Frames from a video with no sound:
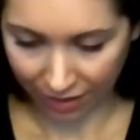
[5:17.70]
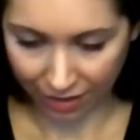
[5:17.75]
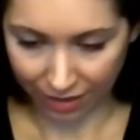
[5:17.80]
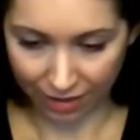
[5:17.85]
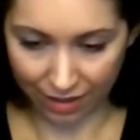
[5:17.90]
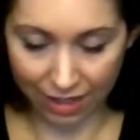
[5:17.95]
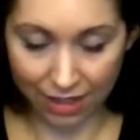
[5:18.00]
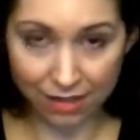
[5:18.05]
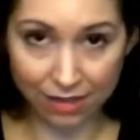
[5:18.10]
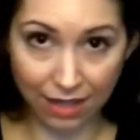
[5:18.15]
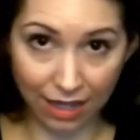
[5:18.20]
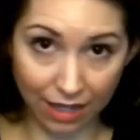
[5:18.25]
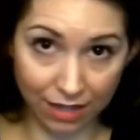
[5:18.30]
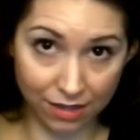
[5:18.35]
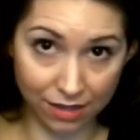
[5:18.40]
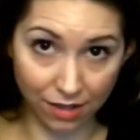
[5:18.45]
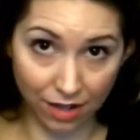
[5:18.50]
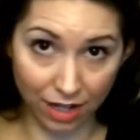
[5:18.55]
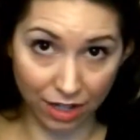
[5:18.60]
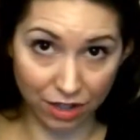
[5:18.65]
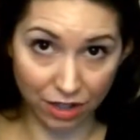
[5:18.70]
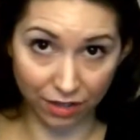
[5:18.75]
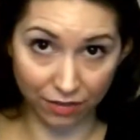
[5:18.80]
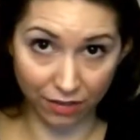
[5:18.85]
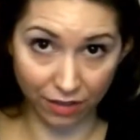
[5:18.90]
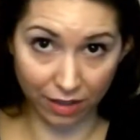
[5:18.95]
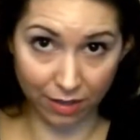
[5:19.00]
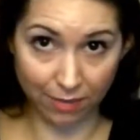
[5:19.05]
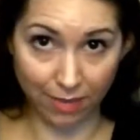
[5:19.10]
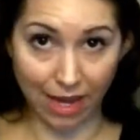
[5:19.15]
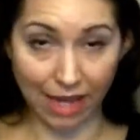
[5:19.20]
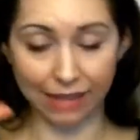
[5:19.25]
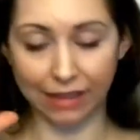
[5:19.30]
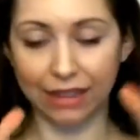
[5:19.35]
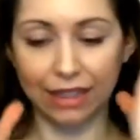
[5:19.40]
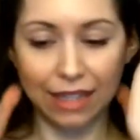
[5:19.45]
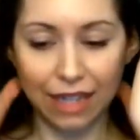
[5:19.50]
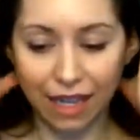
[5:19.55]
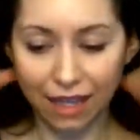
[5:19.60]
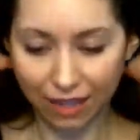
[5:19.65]
These ends are actually very
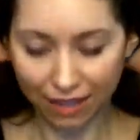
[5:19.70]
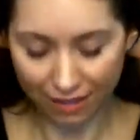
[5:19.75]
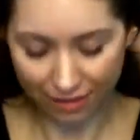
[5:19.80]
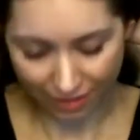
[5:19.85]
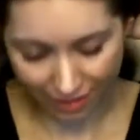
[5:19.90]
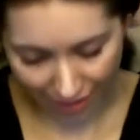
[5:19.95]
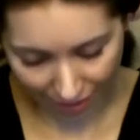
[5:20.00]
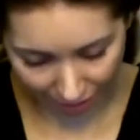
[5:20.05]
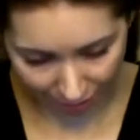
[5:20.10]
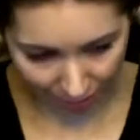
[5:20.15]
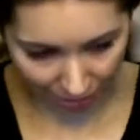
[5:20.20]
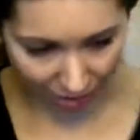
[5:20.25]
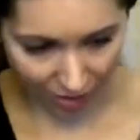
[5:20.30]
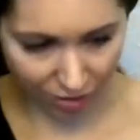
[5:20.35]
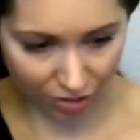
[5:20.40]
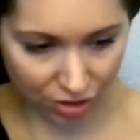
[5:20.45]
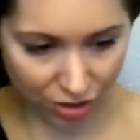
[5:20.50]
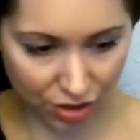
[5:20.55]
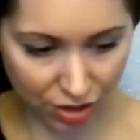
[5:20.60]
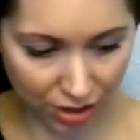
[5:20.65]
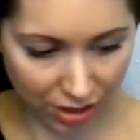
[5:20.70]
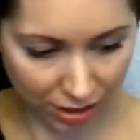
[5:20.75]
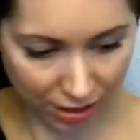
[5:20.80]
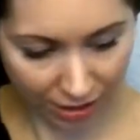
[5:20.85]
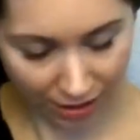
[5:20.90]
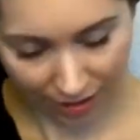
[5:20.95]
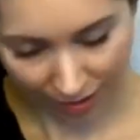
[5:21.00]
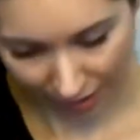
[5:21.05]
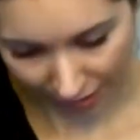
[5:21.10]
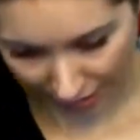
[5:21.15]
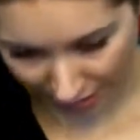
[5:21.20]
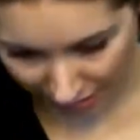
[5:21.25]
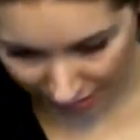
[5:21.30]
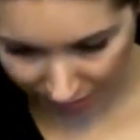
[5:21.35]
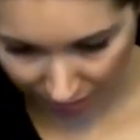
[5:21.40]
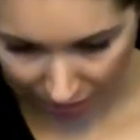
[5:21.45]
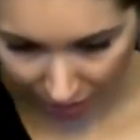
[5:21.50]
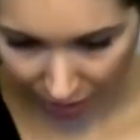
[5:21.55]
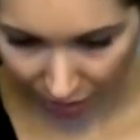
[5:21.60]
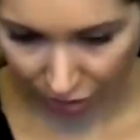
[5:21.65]
badly damaged, and I did
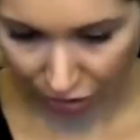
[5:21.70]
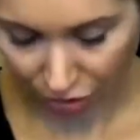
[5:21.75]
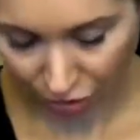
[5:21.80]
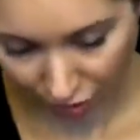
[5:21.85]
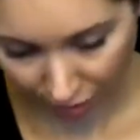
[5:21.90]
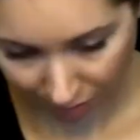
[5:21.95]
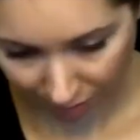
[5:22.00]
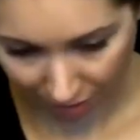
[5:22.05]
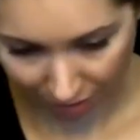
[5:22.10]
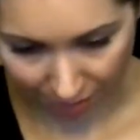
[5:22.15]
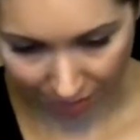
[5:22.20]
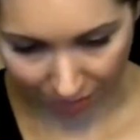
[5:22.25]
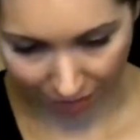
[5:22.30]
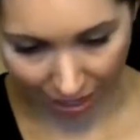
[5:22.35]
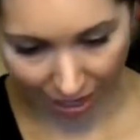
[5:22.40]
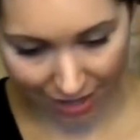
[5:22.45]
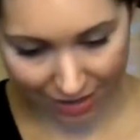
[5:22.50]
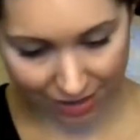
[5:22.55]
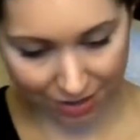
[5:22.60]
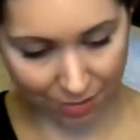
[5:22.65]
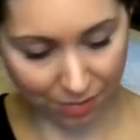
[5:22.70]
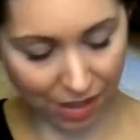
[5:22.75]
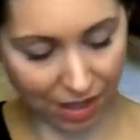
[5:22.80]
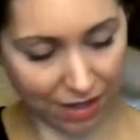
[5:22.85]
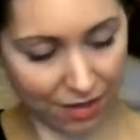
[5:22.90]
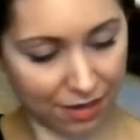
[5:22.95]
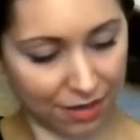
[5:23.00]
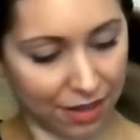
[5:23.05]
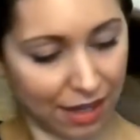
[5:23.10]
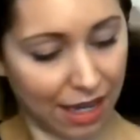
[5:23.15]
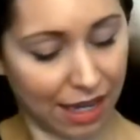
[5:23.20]
not trim them last month.